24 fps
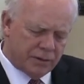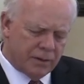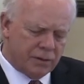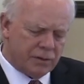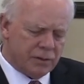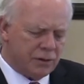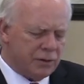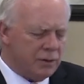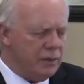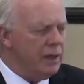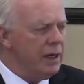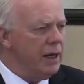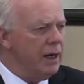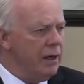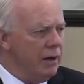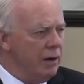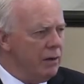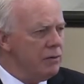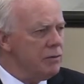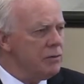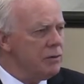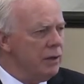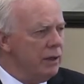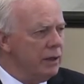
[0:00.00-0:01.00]
the
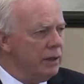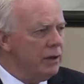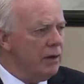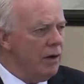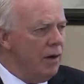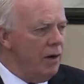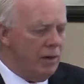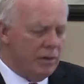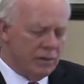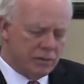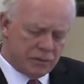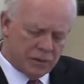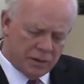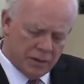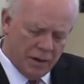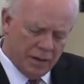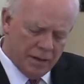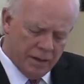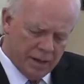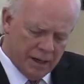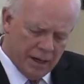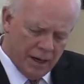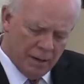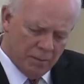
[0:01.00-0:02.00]
snares that
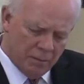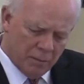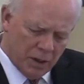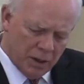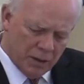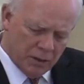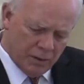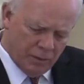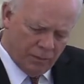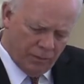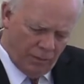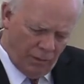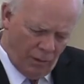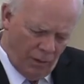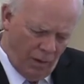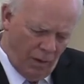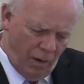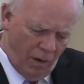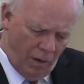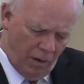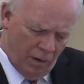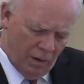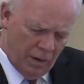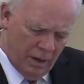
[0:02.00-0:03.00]
caused them to
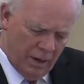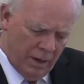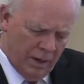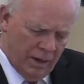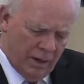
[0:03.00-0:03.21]
fall.